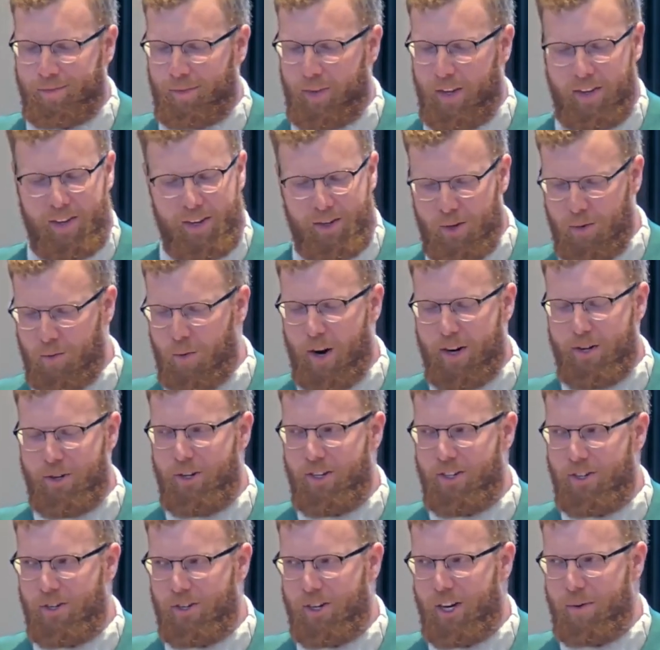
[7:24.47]
And this is why
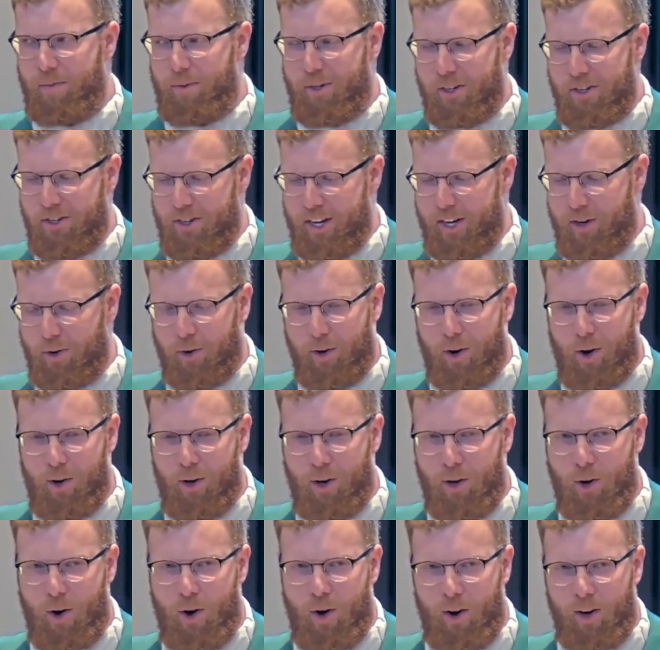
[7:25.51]
Jesus keeps the secret all
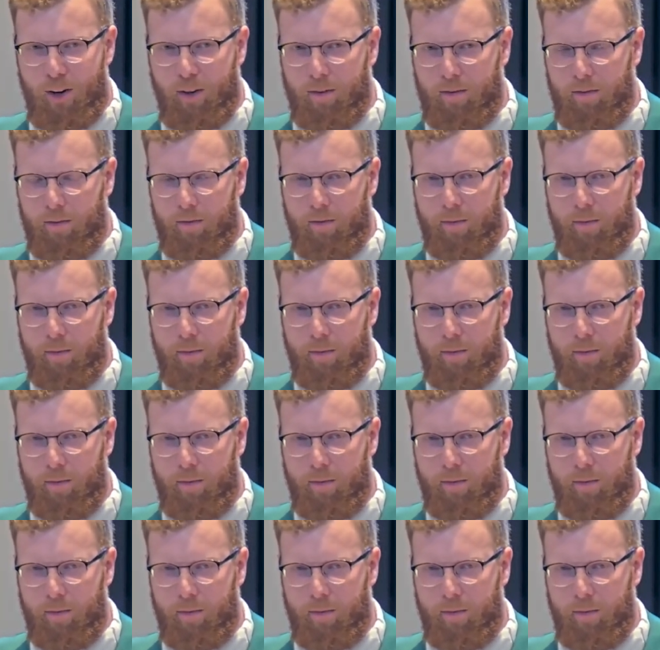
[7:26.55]
along.